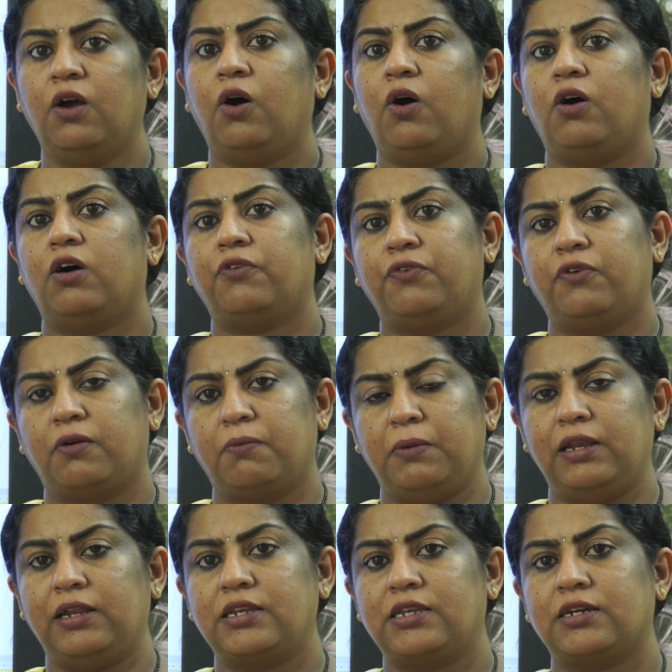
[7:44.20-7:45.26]
or for
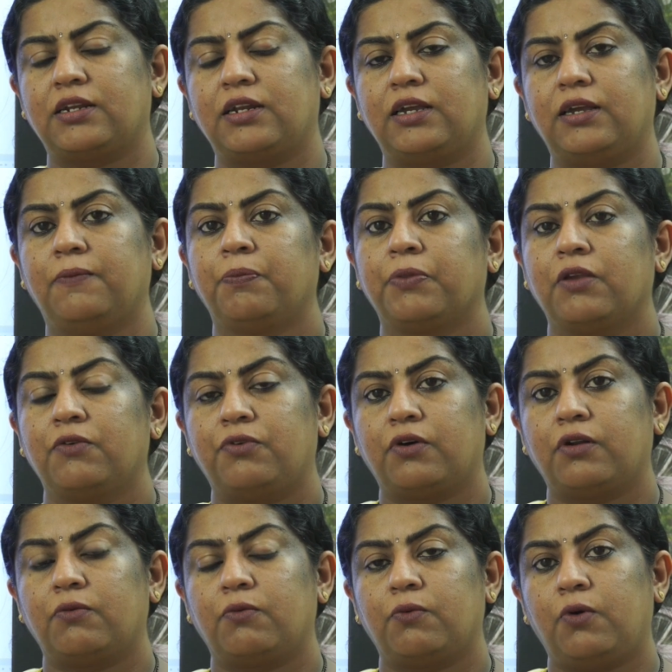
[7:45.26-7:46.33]
military, for